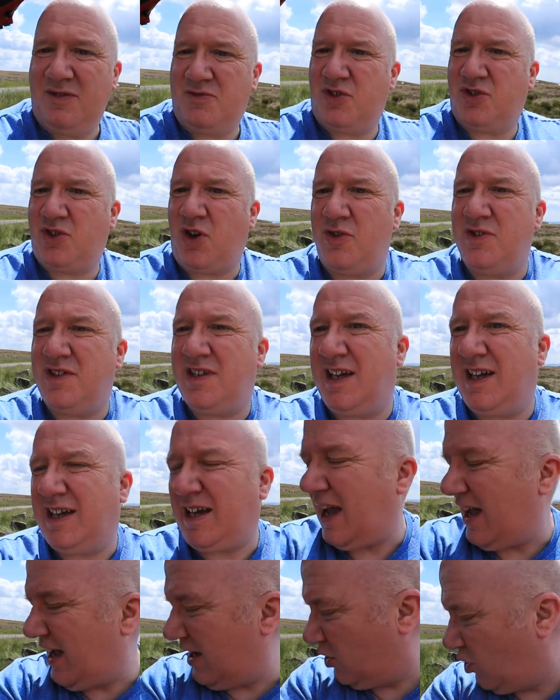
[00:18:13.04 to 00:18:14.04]
just going to
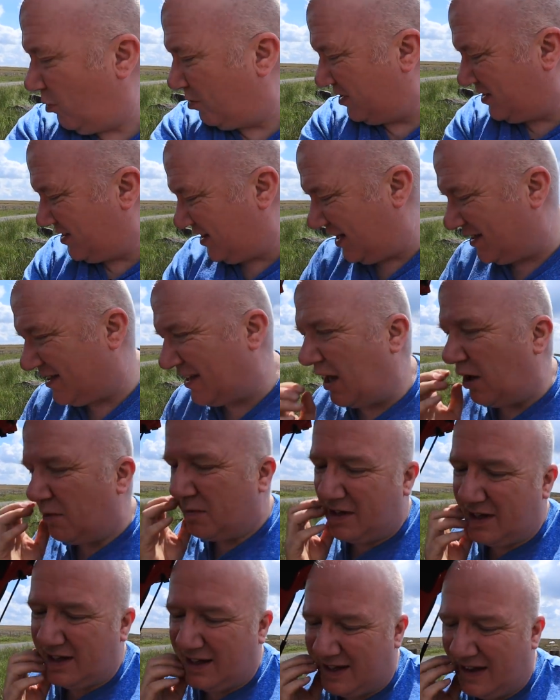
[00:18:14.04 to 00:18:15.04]
get a cup of tea down
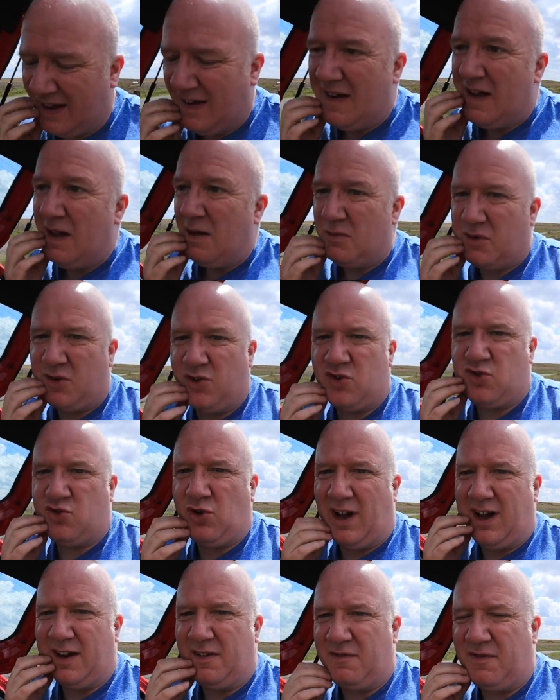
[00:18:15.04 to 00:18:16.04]
me. I'm going to
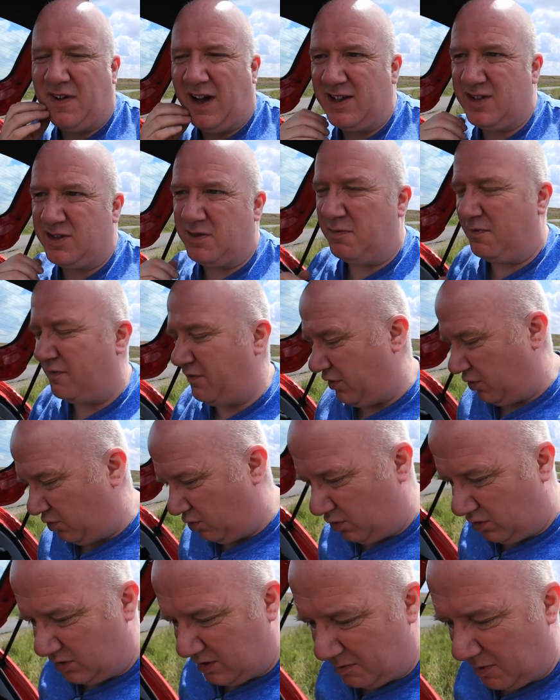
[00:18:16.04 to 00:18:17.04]
try and find some
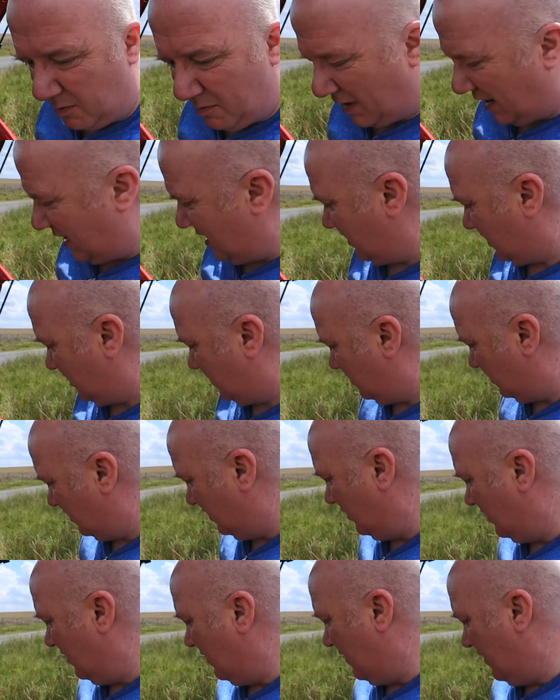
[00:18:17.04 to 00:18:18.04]
food in my bag
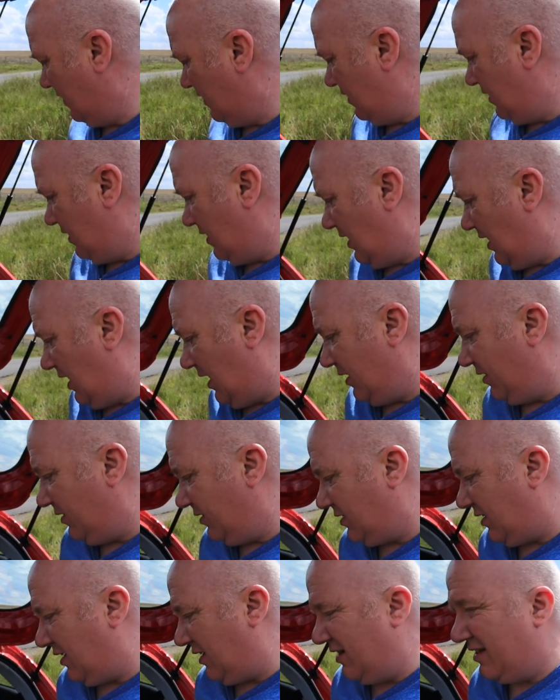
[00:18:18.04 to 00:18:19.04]

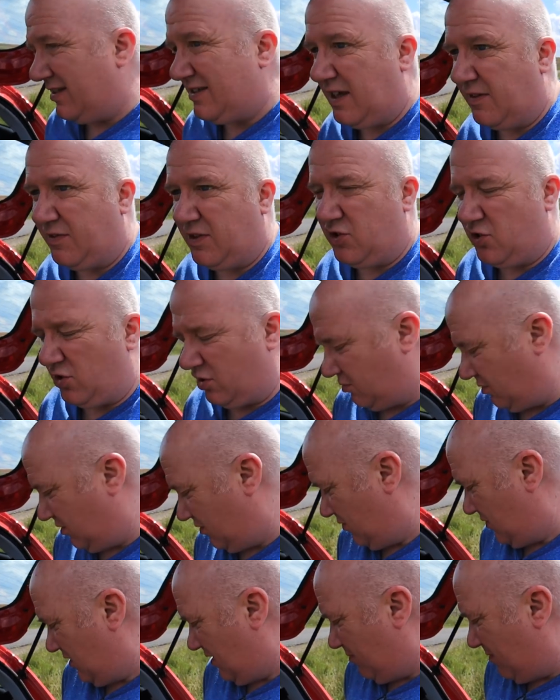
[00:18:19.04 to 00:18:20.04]
and see if I can just
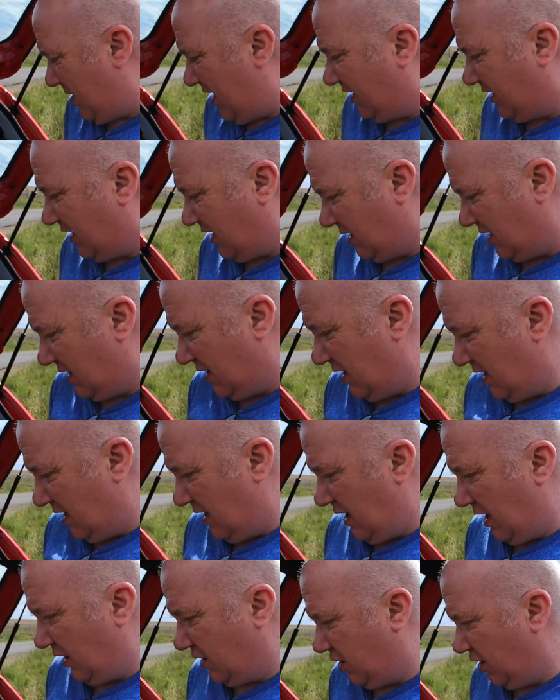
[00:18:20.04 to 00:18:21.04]
make
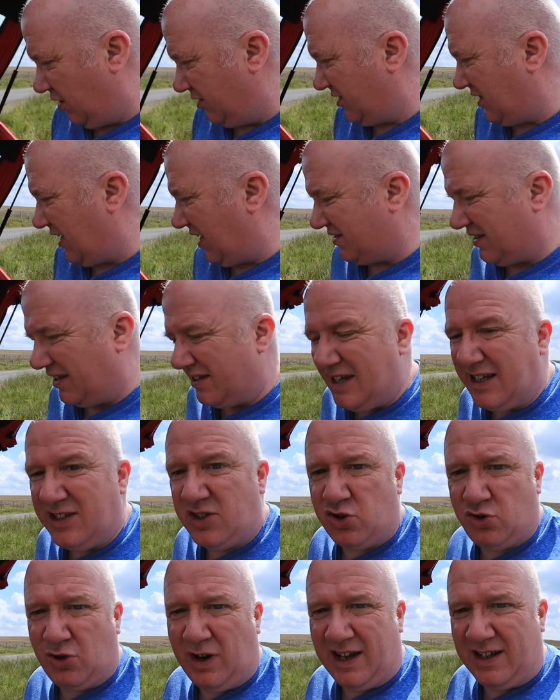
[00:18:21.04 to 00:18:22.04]
a contact. I need
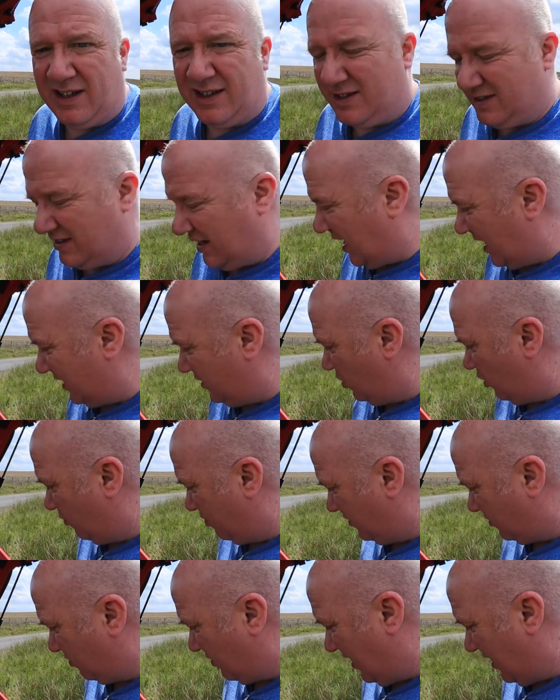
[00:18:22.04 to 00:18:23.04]
to try and tidy up as